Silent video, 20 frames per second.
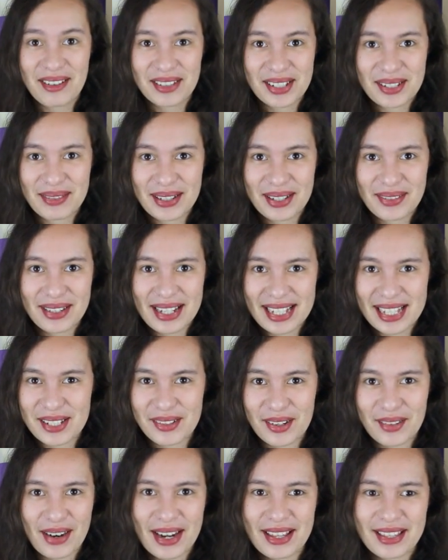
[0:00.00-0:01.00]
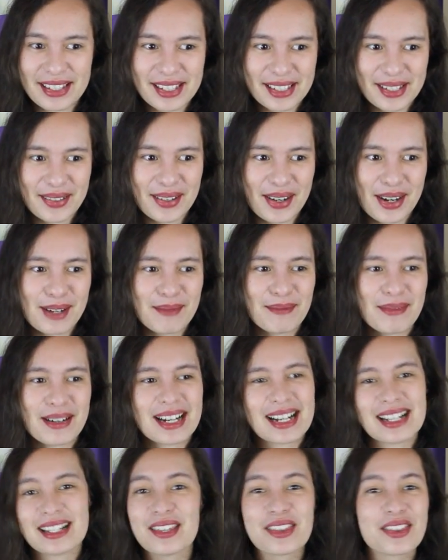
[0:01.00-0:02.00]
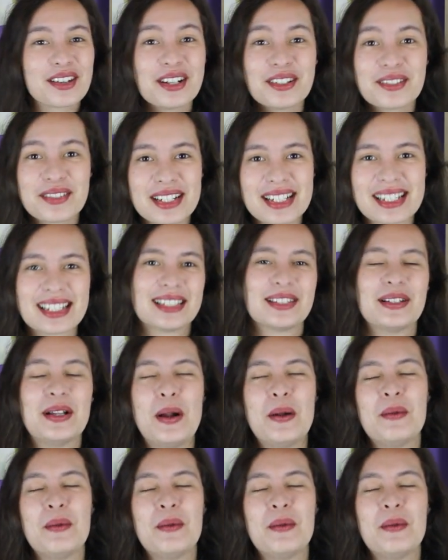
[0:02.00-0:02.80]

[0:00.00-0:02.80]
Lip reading: so many reasons for why this is so heartbreaking. The third reason